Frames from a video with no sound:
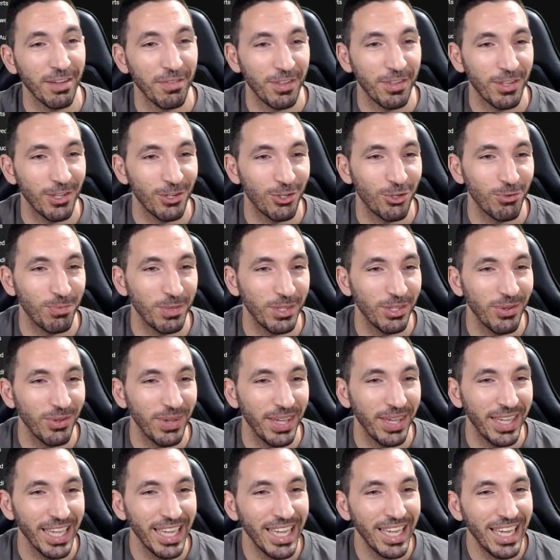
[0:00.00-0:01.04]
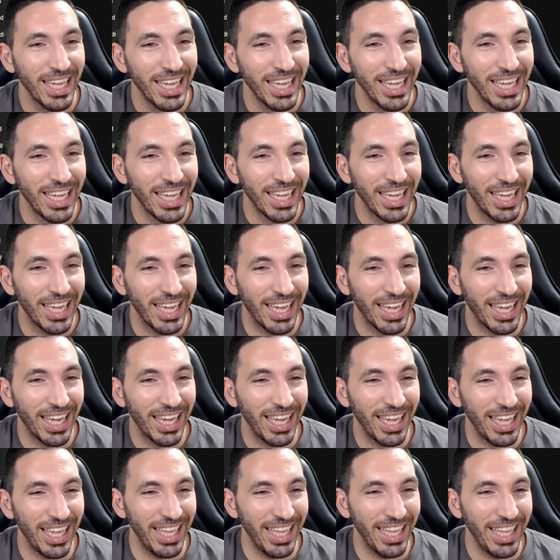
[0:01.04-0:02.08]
something you should be doing. Uh,